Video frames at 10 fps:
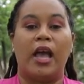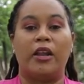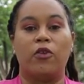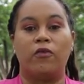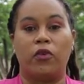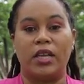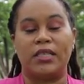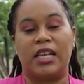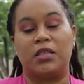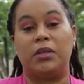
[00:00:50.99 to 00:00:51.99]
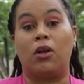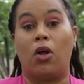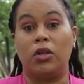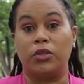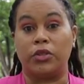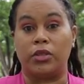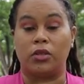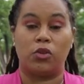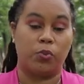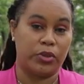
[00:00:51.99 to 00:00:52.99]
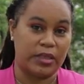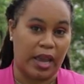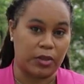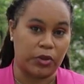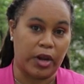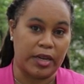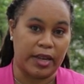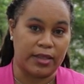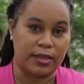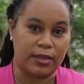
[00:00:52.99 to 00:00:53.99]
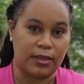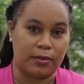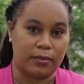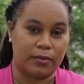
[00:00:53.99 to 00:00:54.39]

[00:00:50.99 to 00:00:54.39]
and her voice has been altered to protect her identity.